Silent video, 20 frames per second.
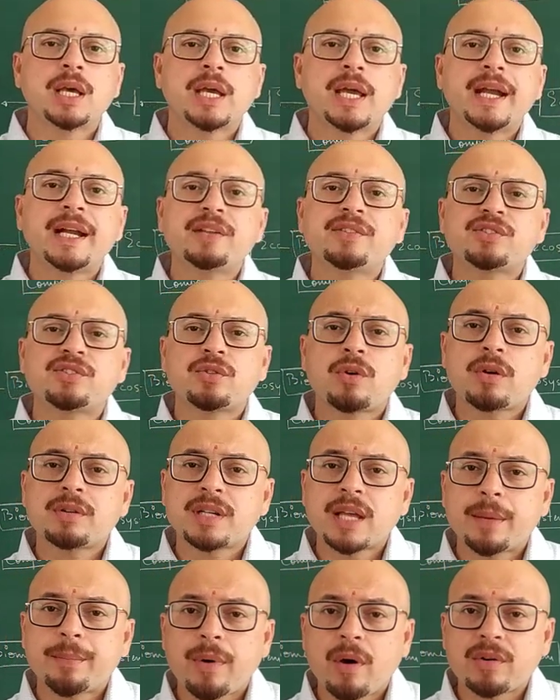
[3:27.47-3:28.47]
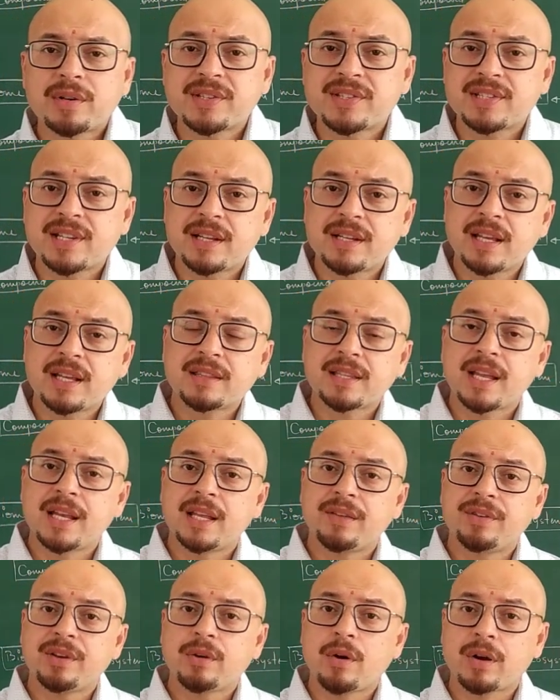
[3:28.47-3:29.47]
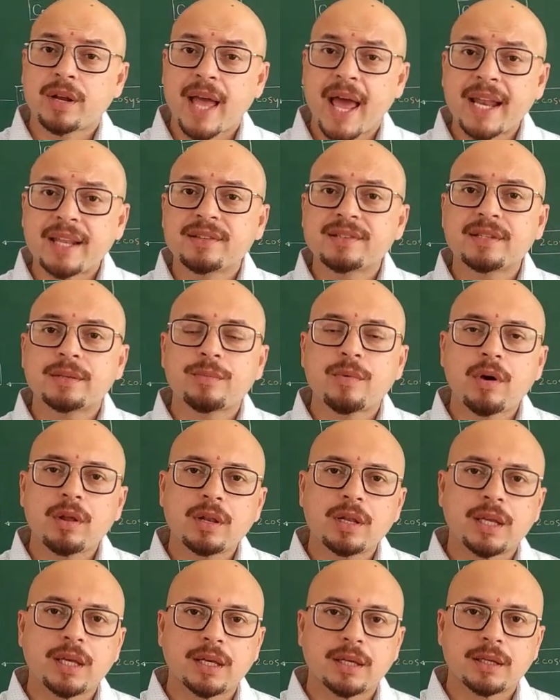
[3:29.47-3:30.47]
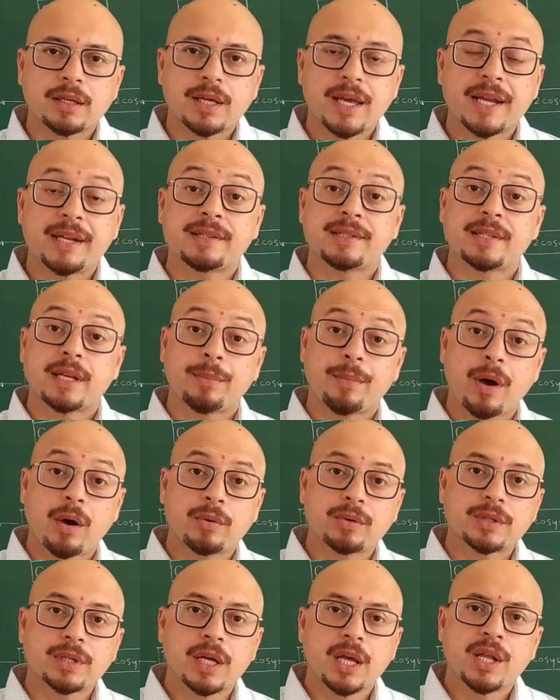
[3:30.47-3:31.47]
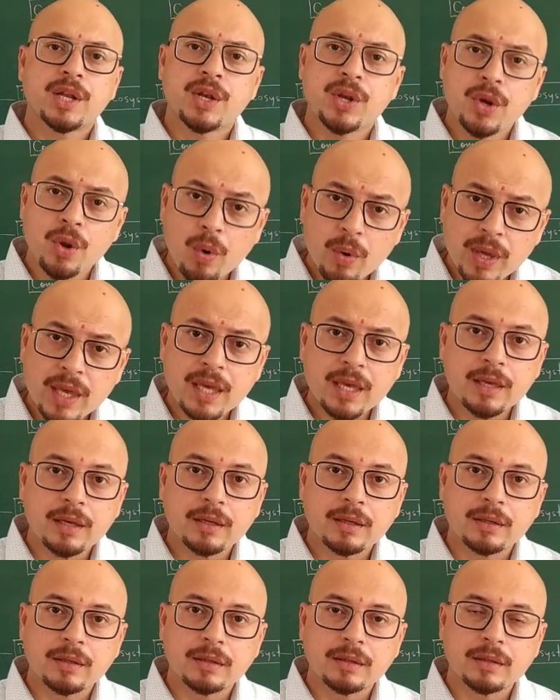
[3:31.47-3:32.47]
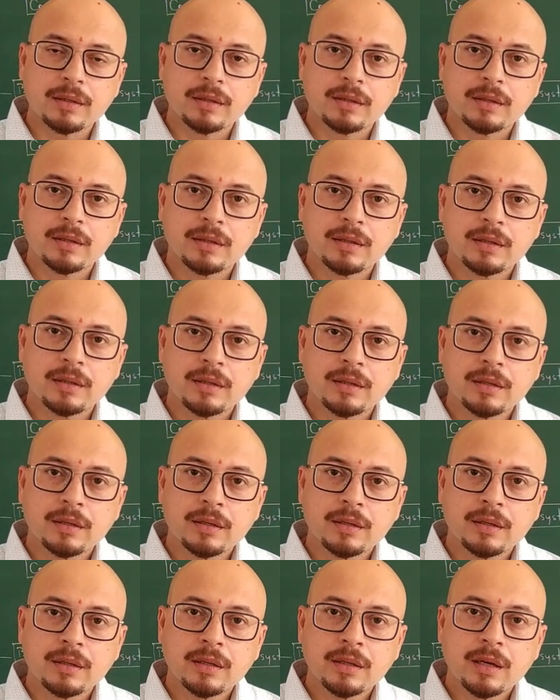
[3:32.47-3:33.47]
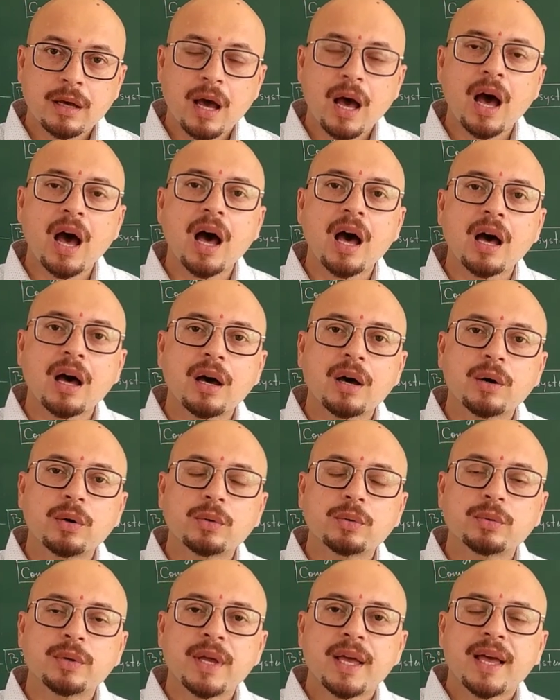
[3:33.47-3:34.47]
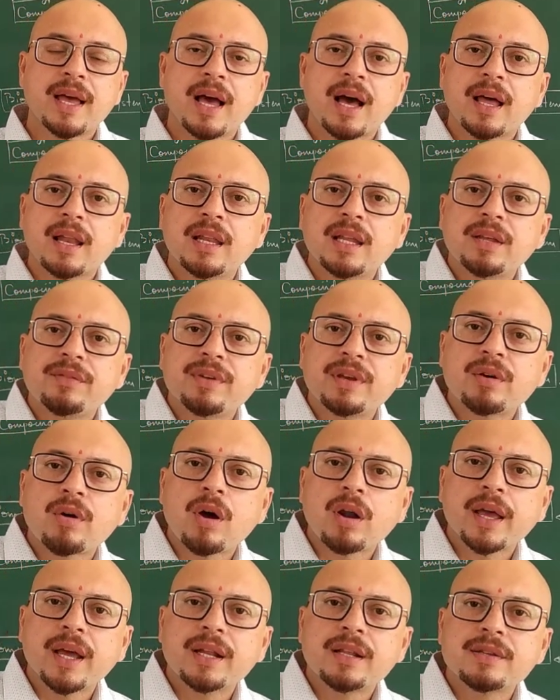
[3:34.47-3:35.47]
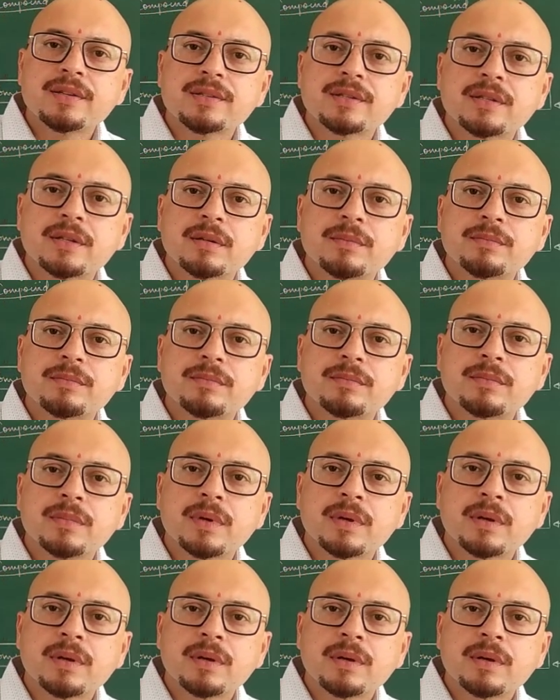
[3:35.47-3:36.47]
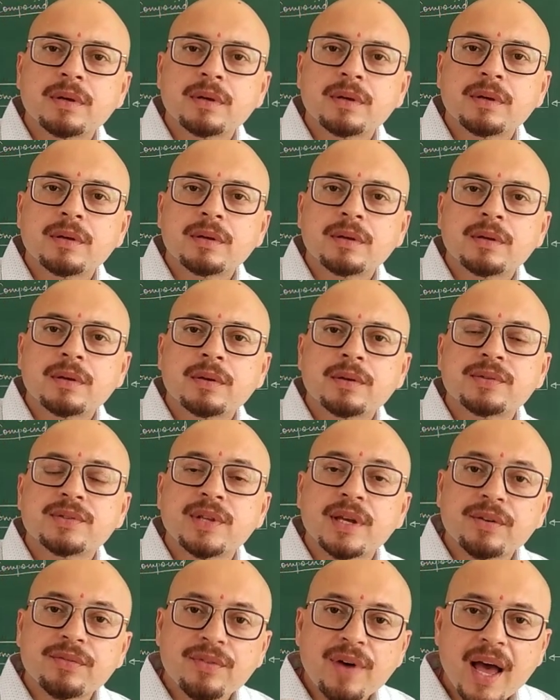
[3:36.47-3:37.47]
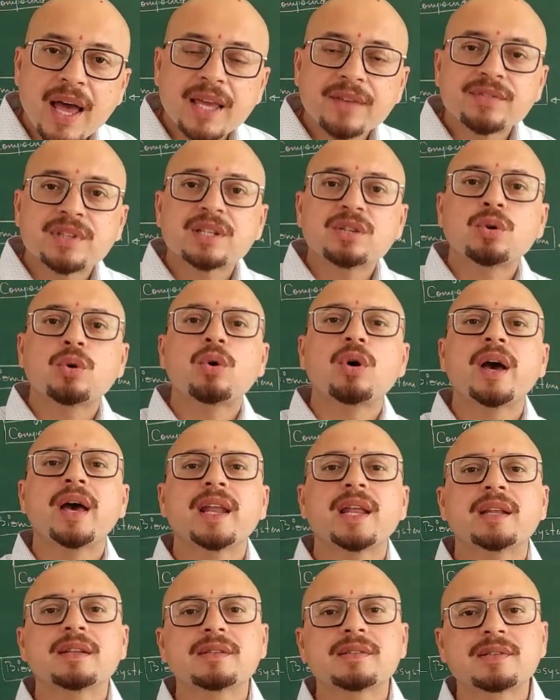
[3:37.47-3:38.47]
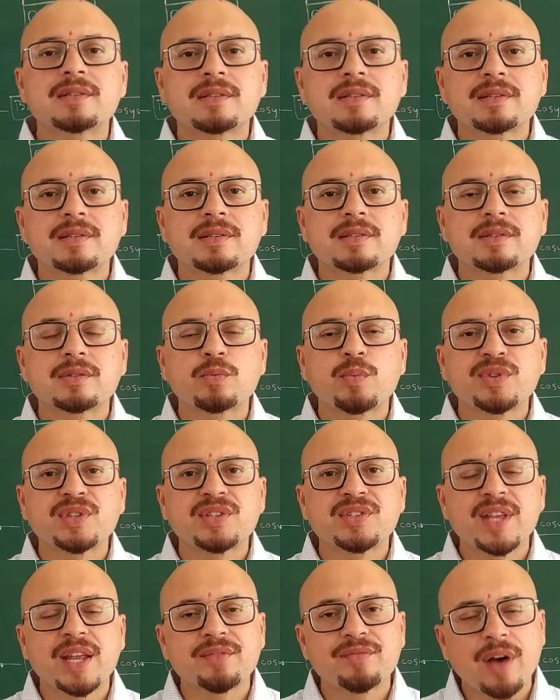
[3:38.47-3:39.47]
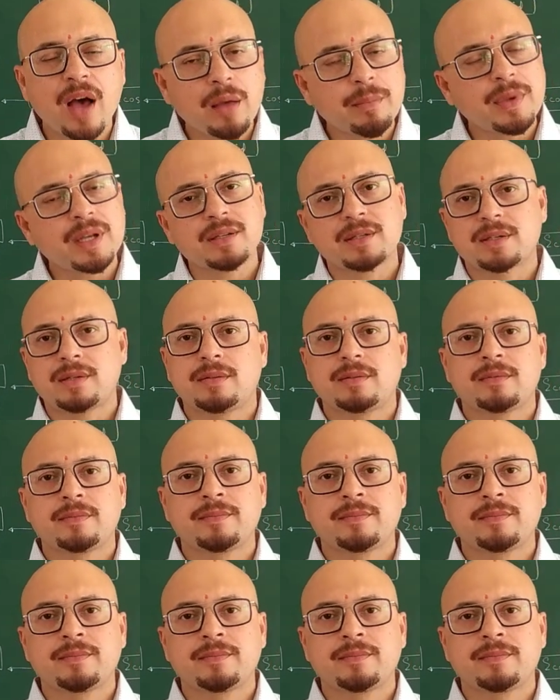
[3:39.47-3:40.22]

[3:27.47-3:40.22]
it is not about studying the living organism only. It is about knowing how a living organism survives in coherence with its environment.